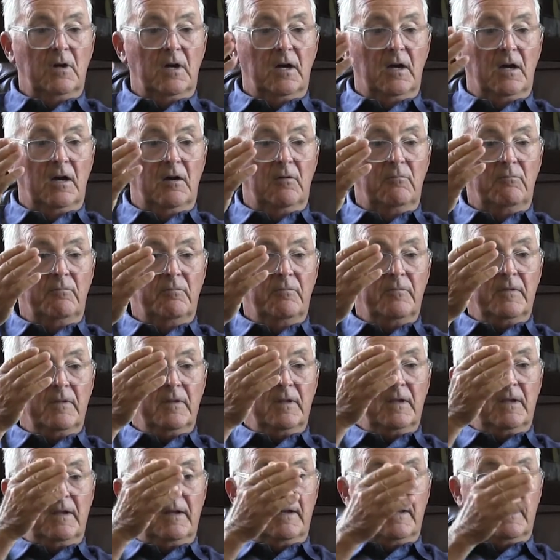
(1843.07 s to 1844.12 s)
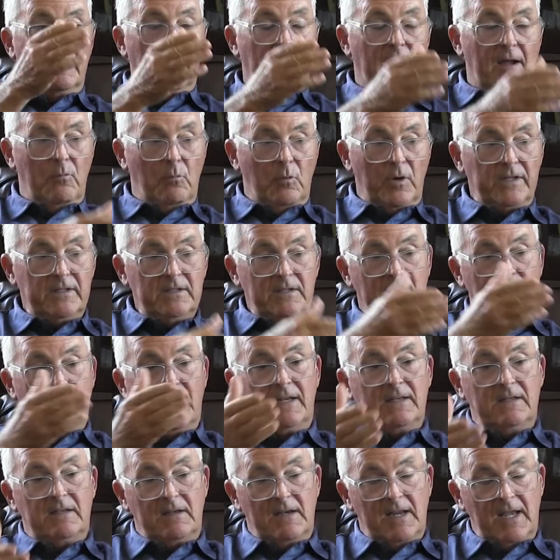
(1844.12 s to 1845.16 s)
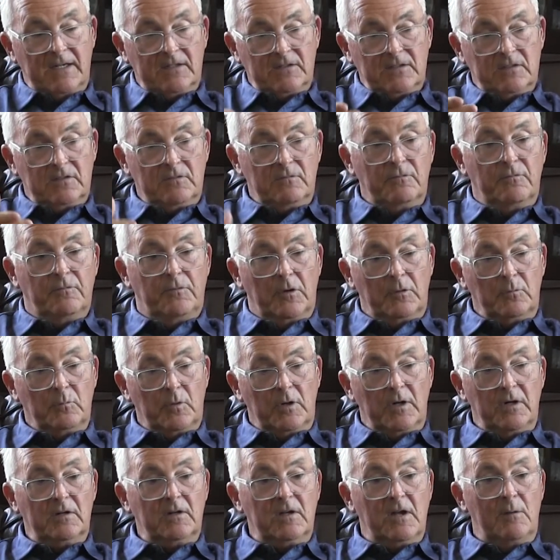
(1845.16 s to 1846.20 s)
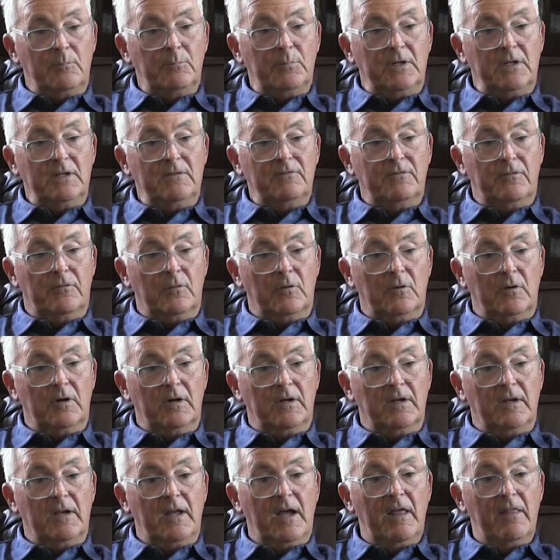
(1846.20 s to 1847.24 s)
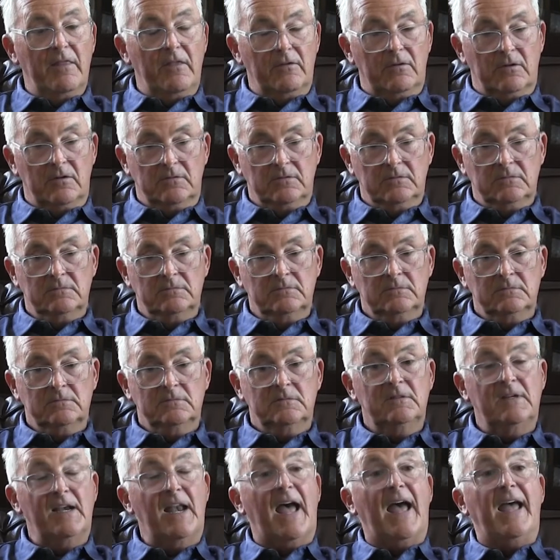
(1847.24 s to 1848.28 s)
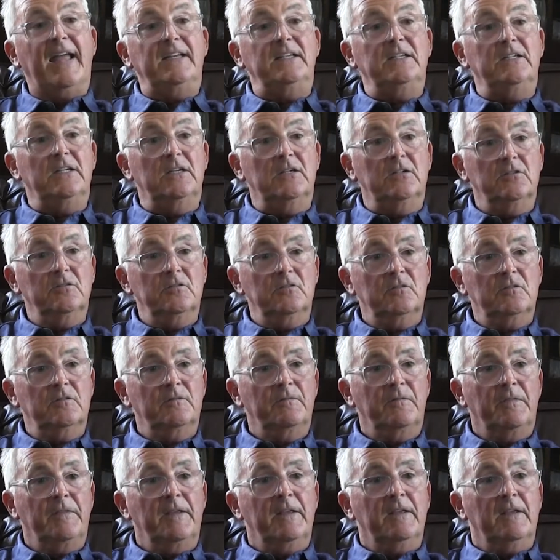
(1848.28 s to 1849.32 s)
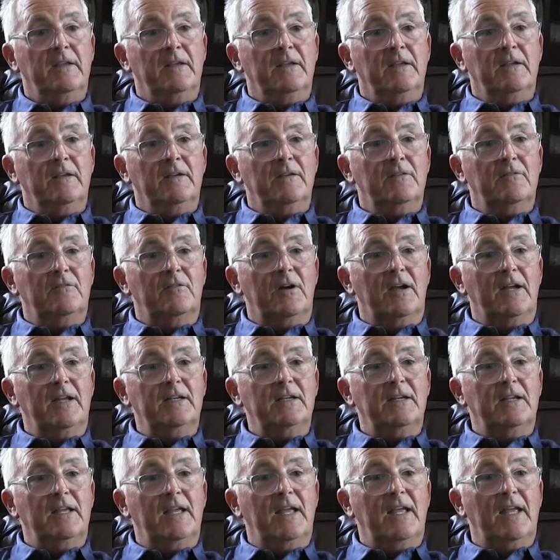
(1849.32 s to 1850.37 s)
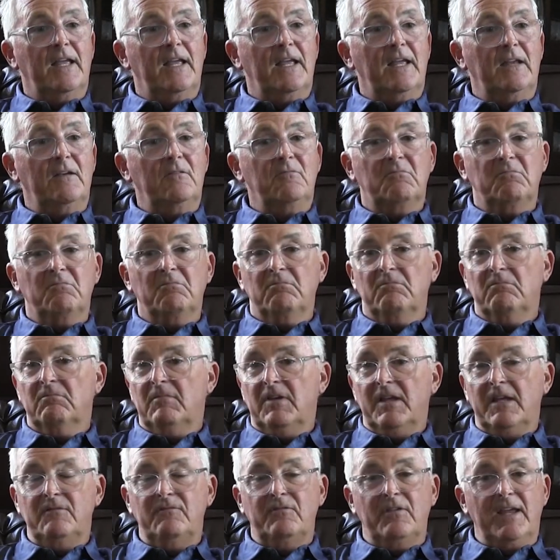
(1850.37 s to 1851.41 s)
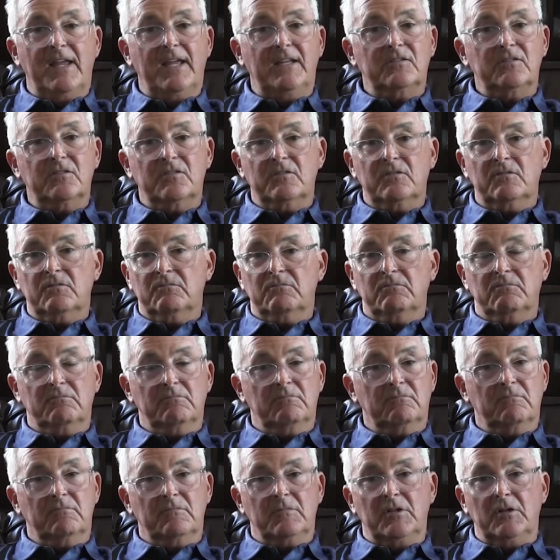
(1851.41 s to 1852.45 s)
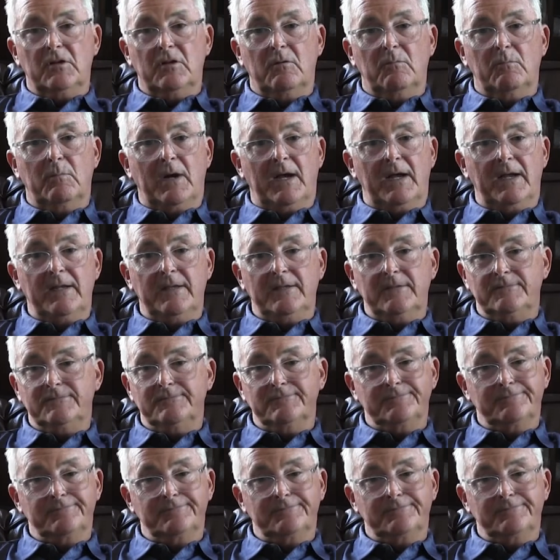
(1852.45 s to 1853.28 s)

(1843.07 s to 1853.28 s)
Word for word: Um, I went to that next footwear company for another nine years. Okay. Right, and advanced, you know, my